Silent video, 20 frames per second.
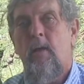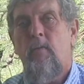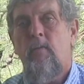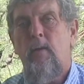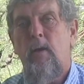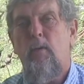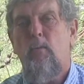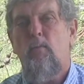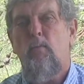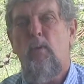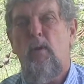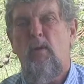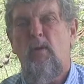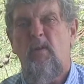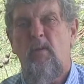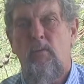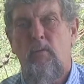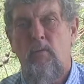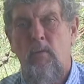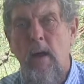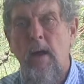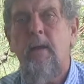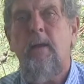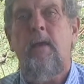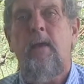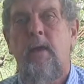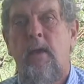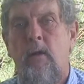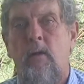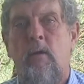that were
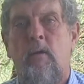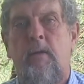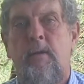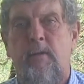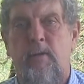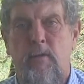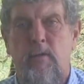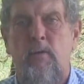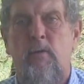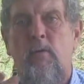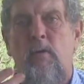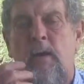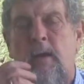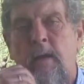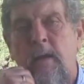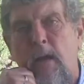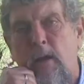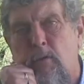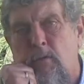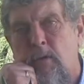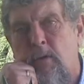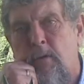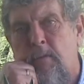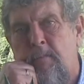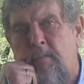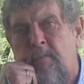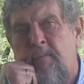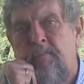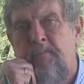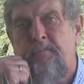drunk here in the Sonoran Desert
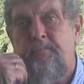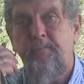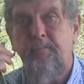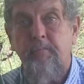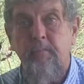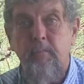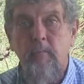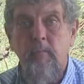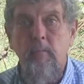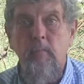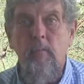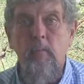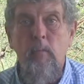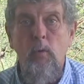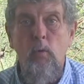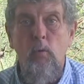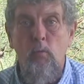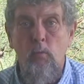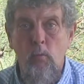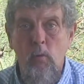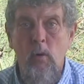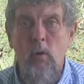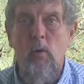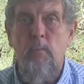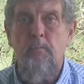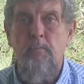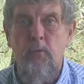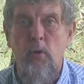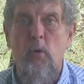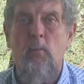
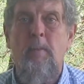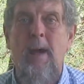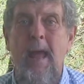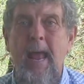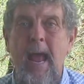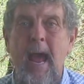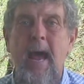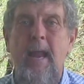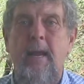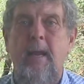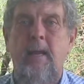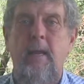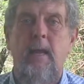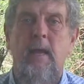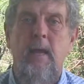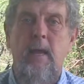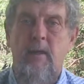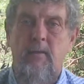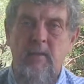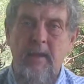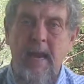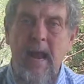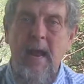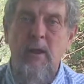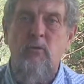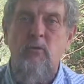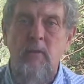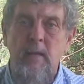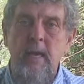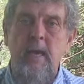were probiotic that
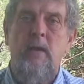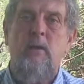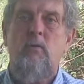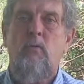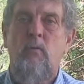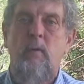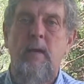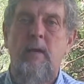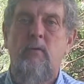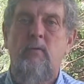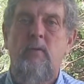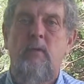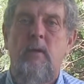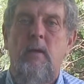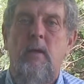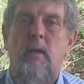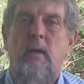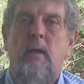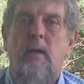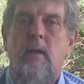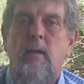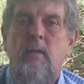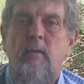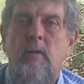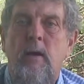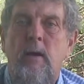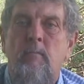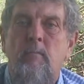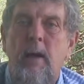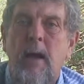actually increased
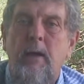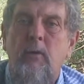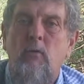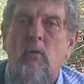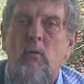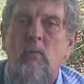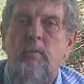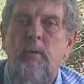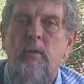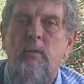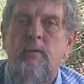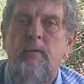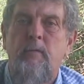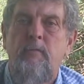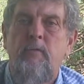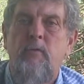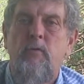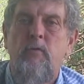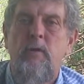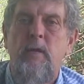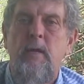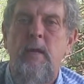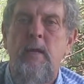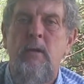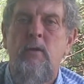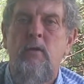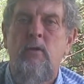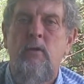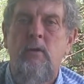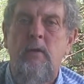the microbial diversity
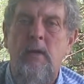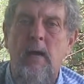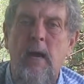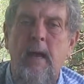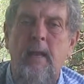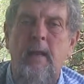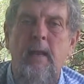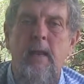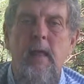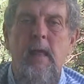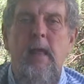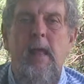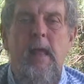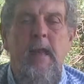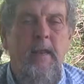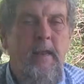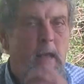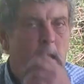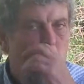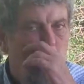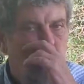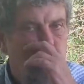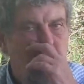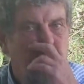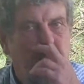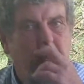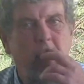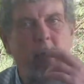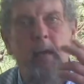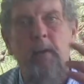in your gut and helped
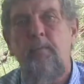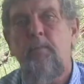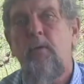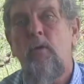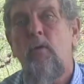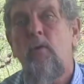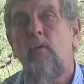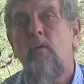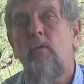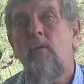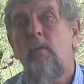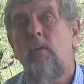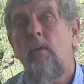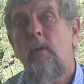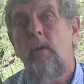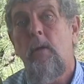keep you